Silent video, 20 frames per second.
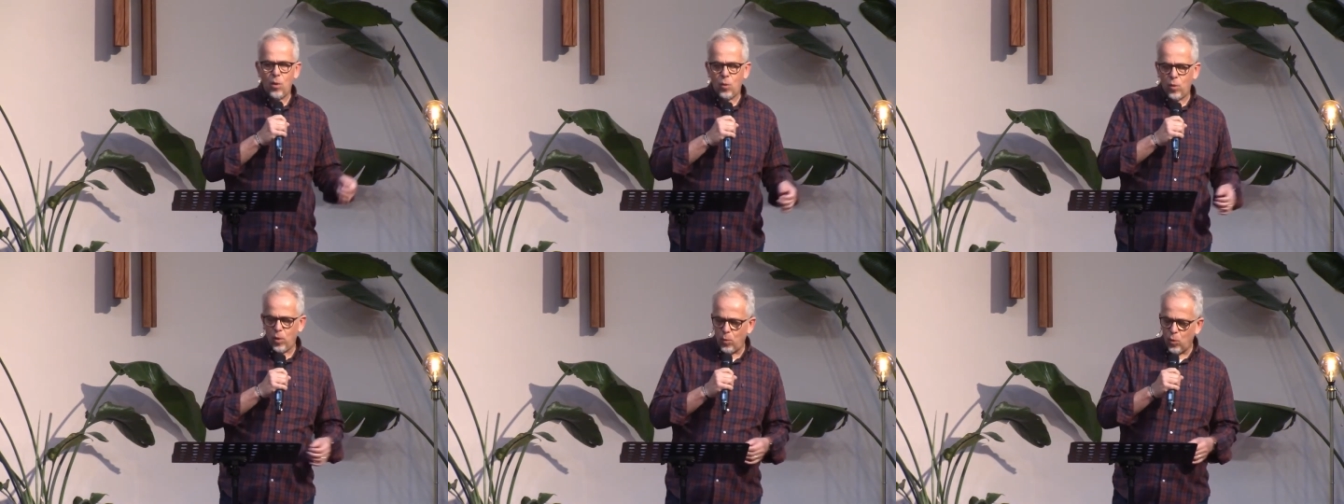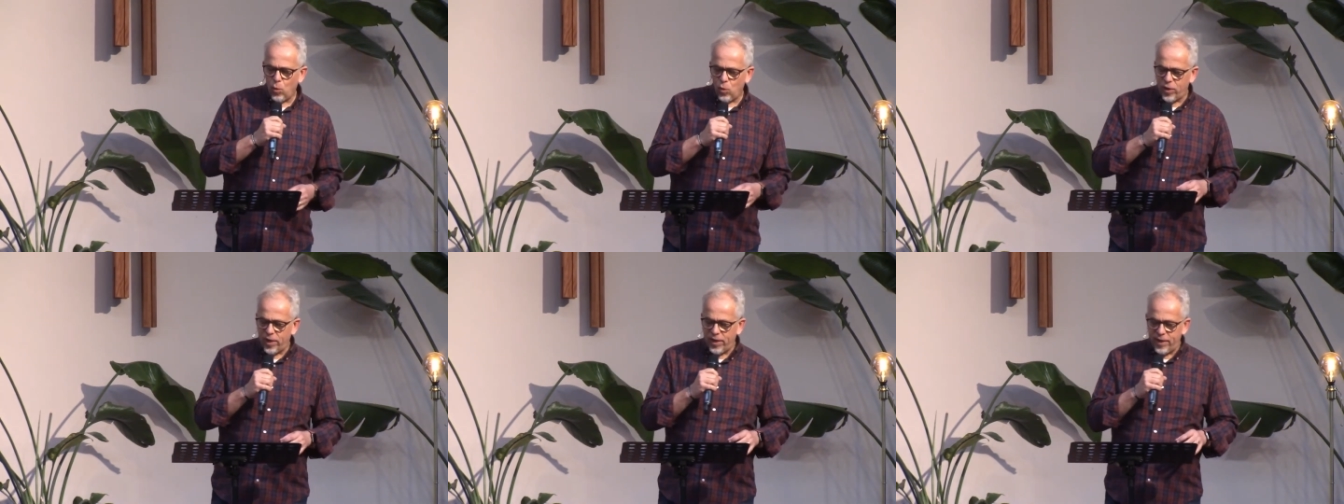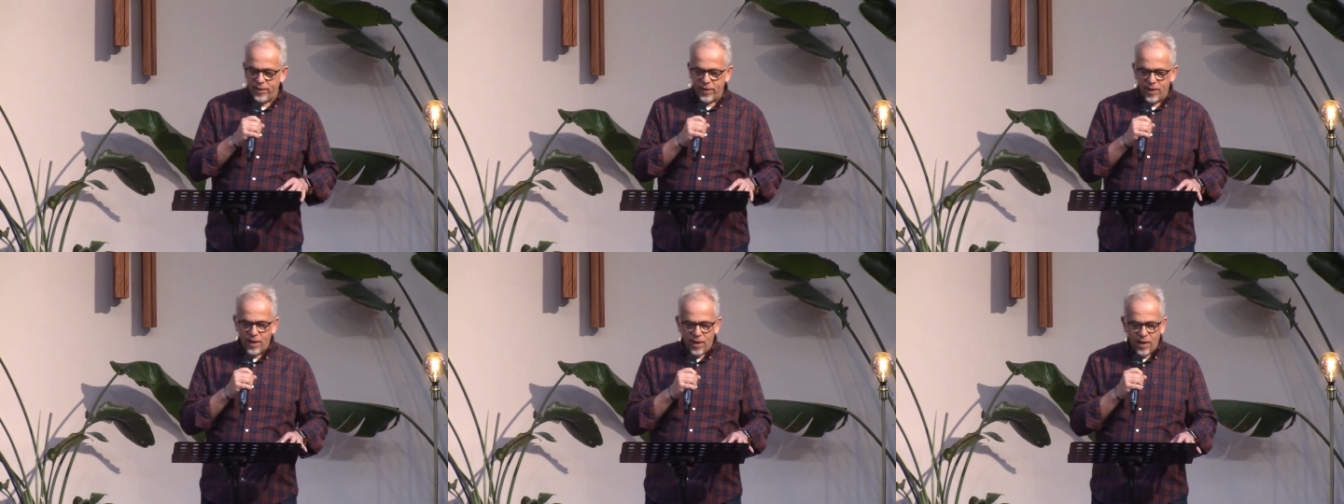we're walking
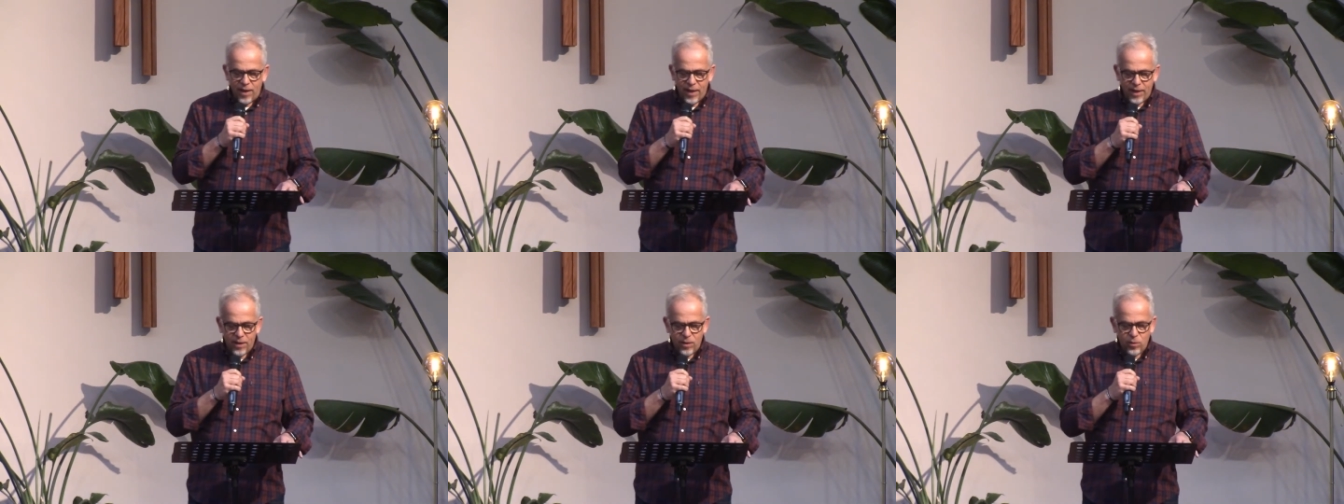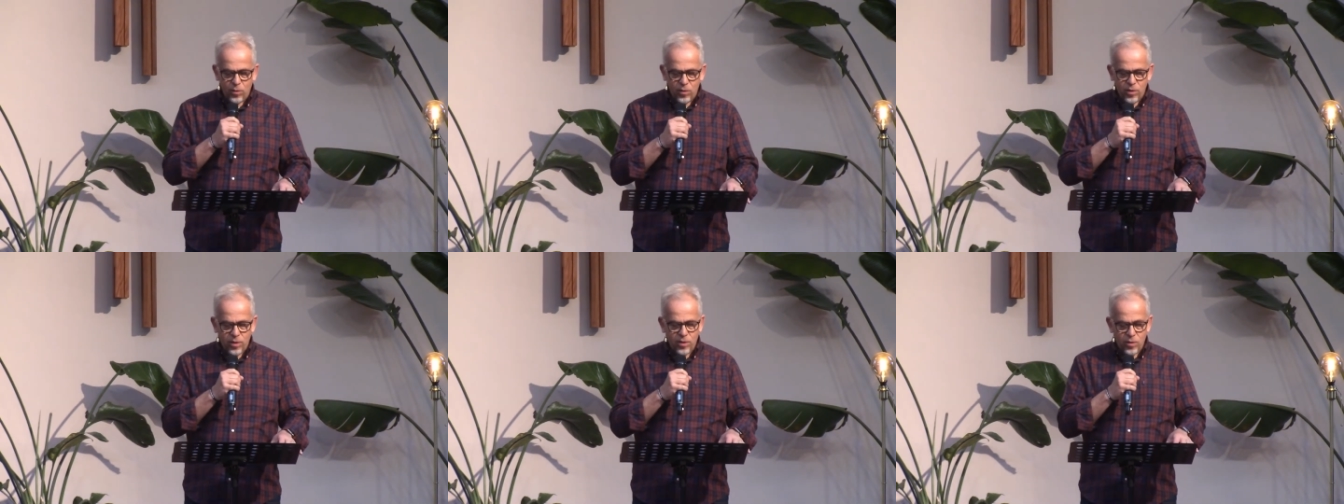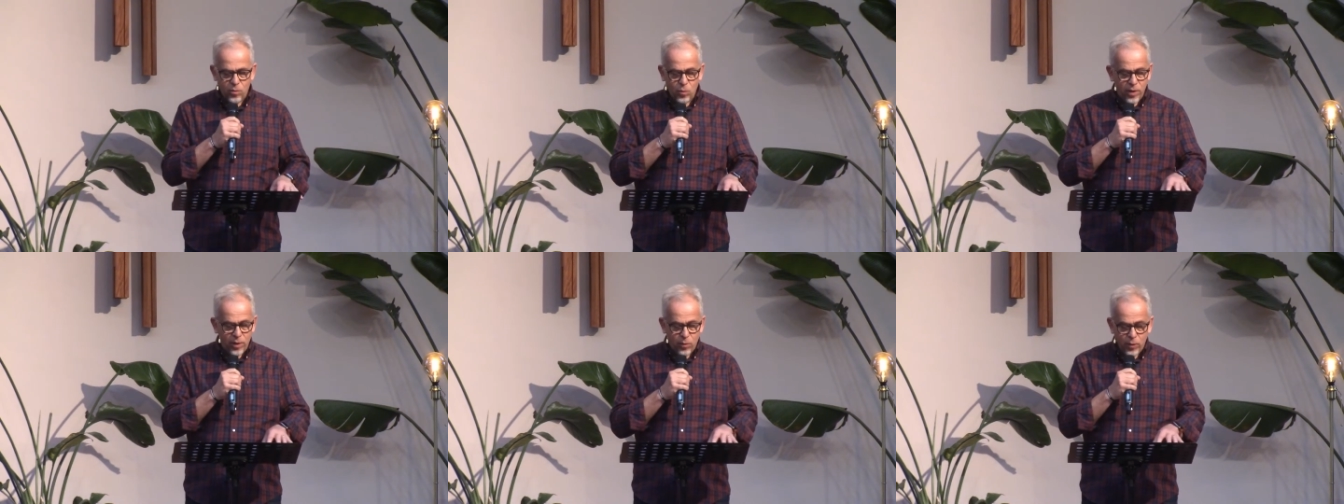in the light
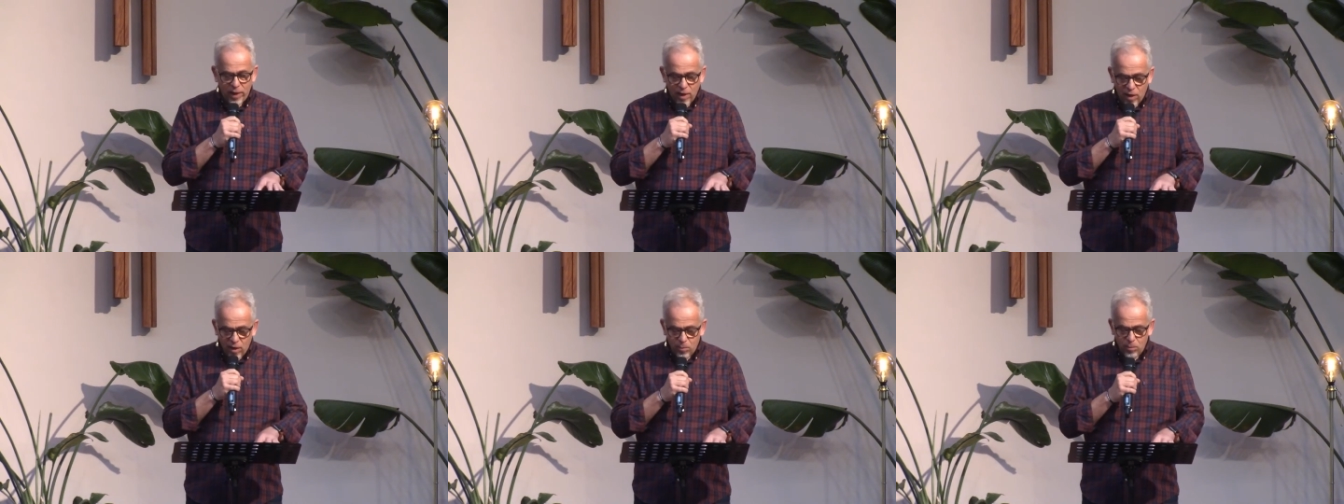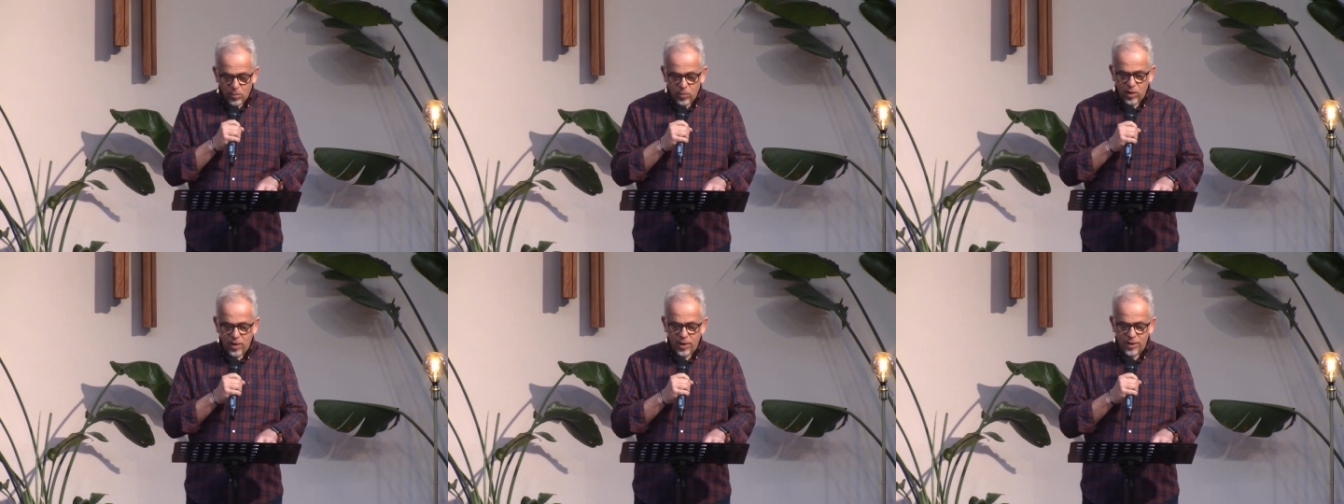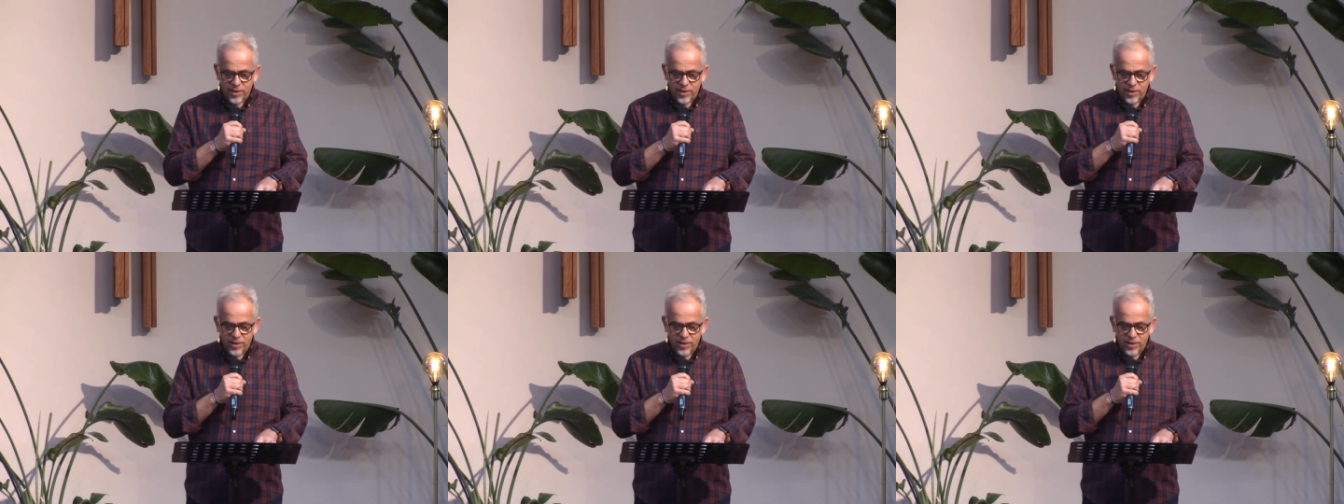when we humble